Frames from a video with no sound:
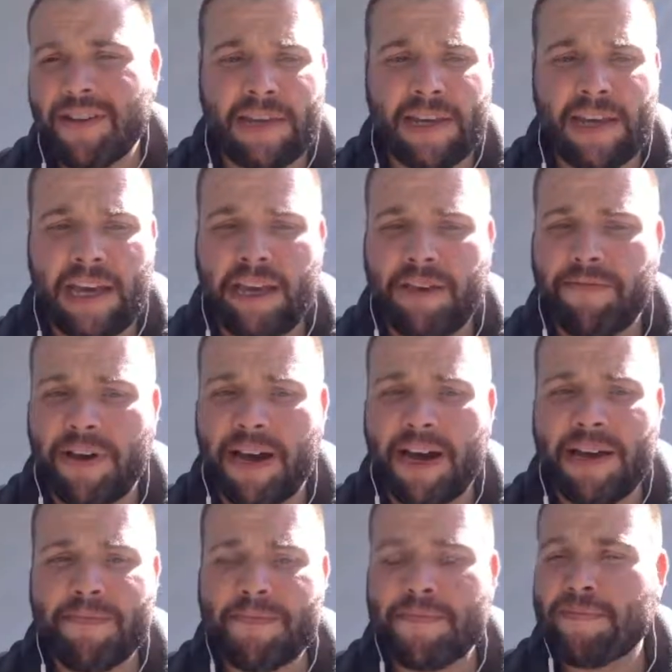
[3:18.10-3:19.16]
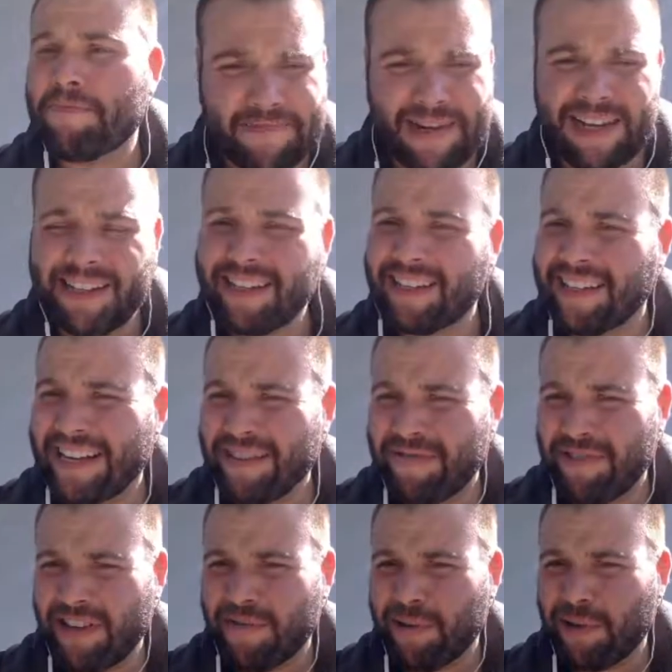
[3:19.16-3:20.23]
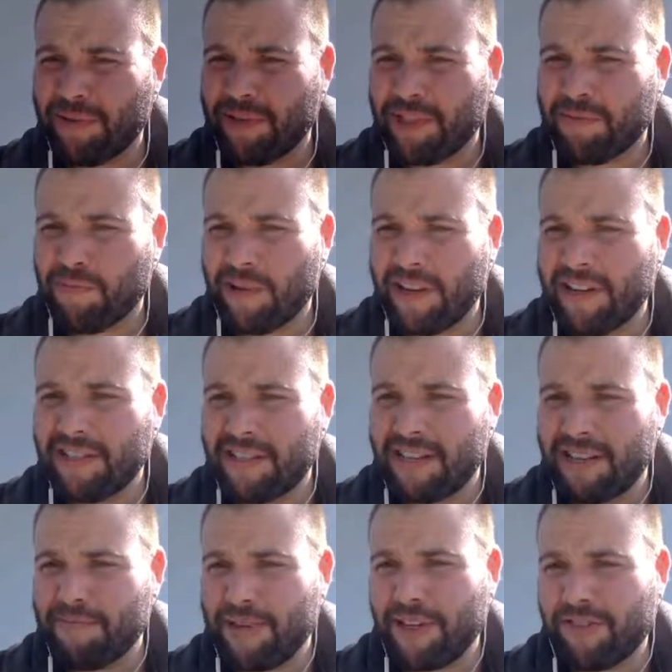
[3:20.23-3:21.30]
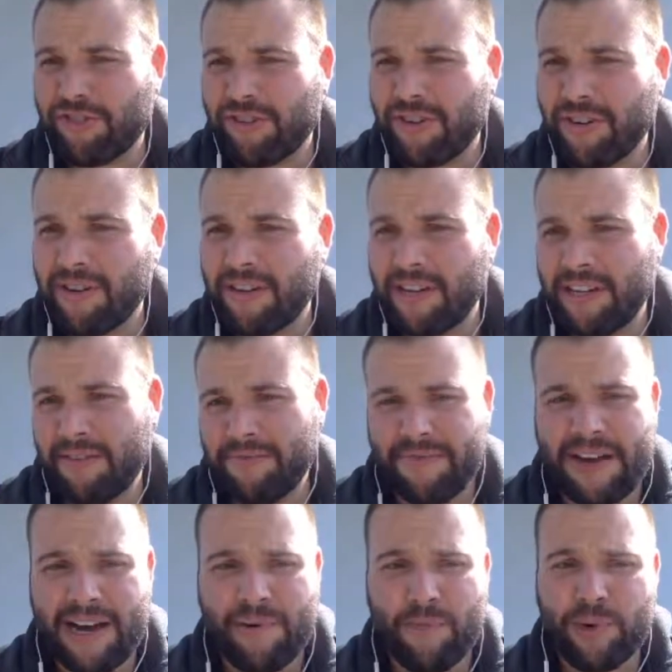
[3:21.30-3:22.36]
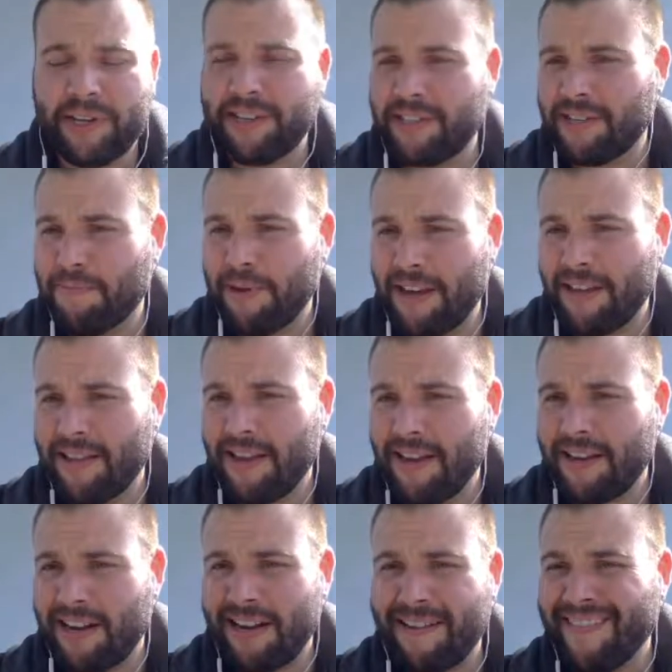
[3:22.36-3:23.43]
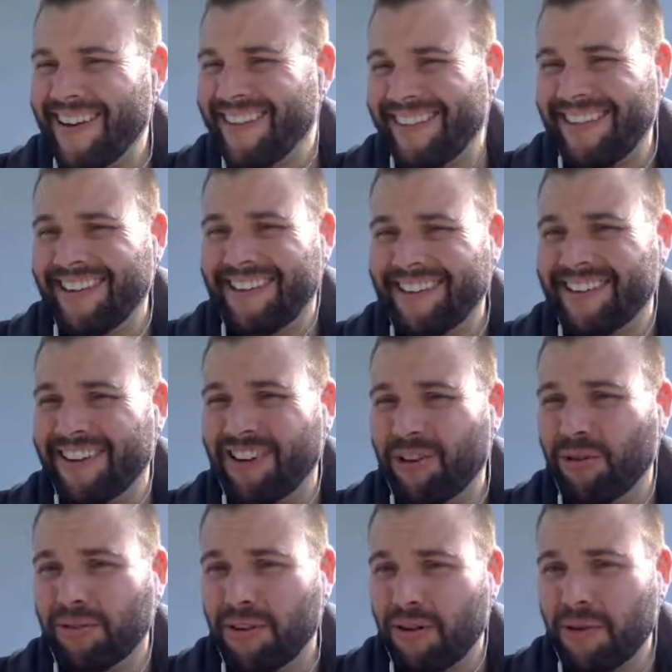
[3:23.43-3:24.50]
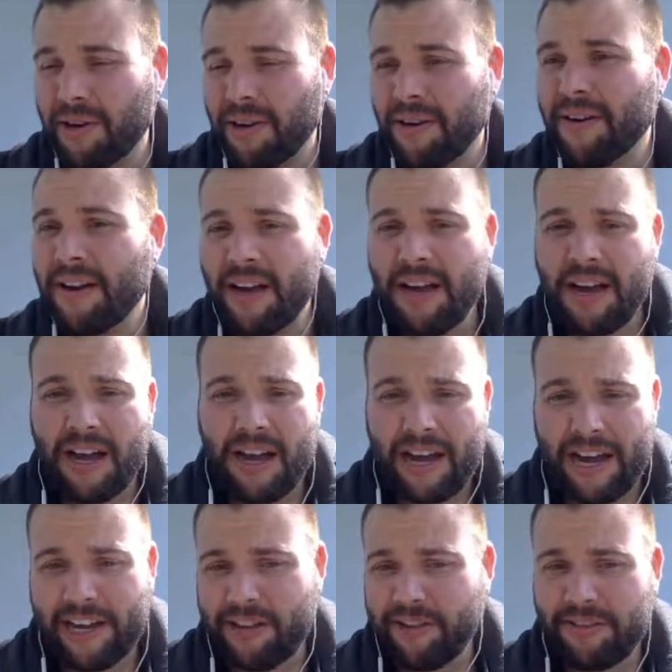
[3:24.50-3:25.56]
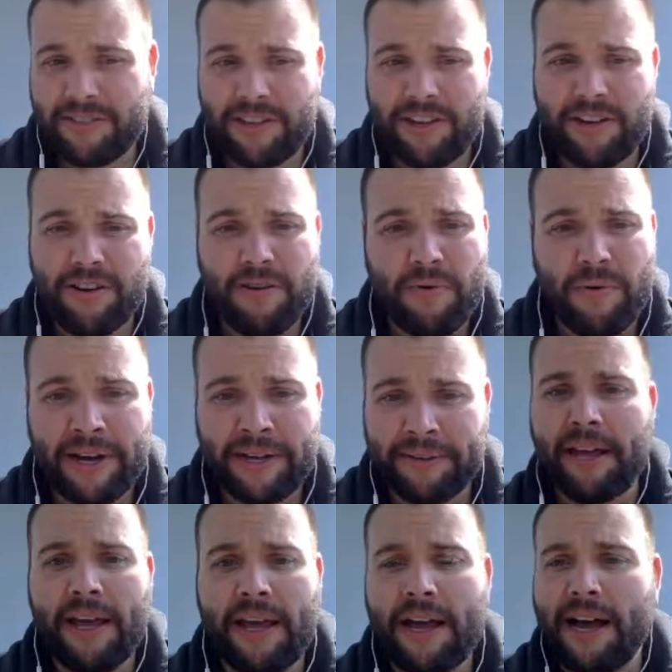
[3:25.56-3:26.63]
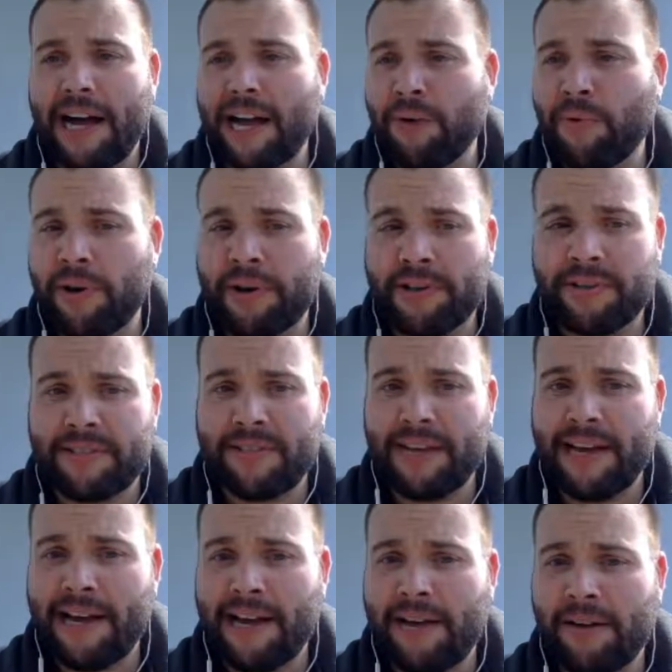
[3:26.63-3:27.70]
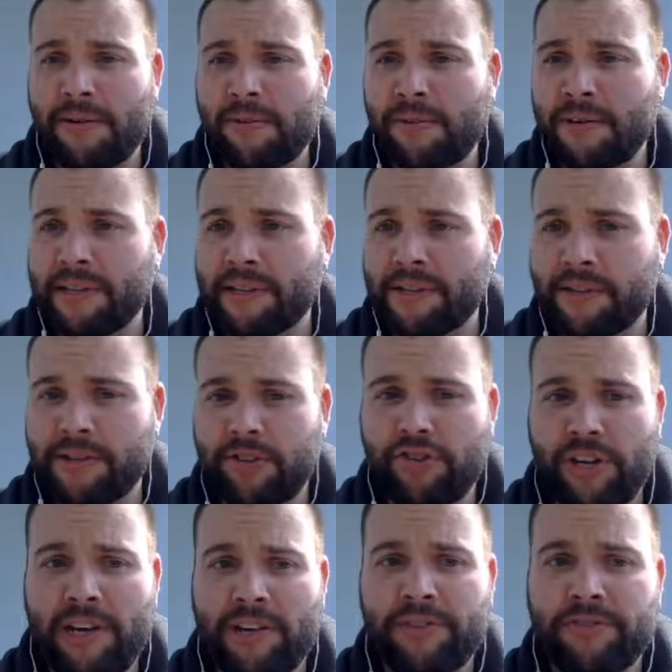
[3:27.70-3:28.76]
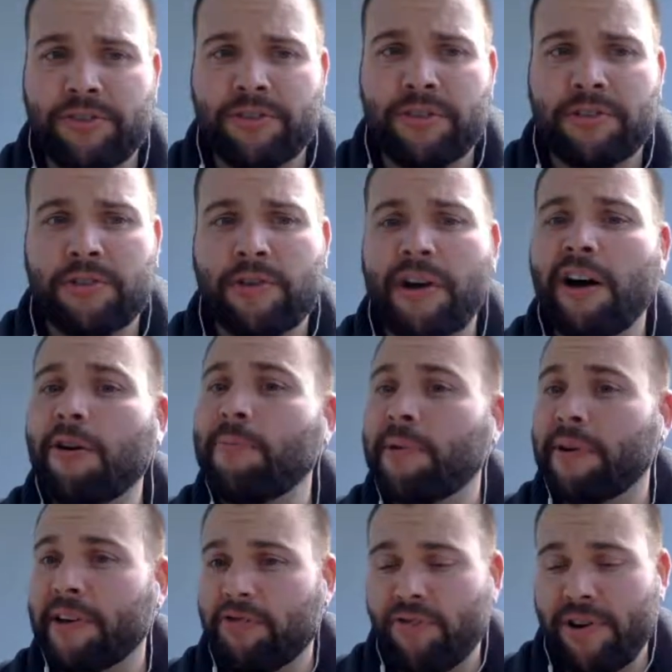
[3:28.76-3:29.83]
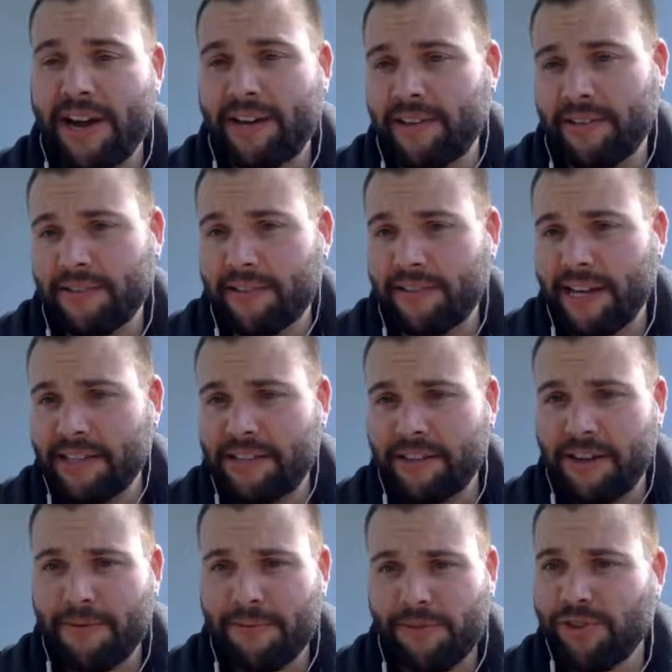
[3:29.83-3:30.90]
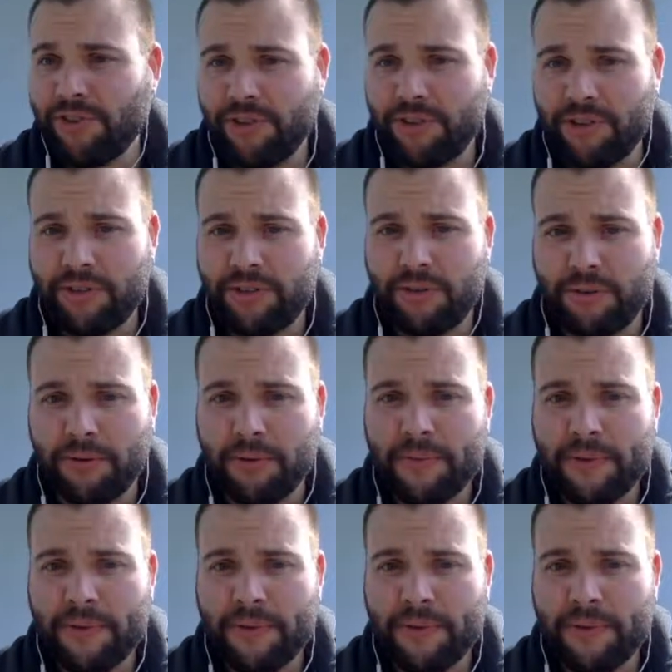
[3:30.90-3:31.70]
If I'm a little iffy about this price and I'm not sure if I'm willing to pay that and I think it can go lower, I could say, you know what, I want to see how it's going to change, so how about I track it? That's an option you can do.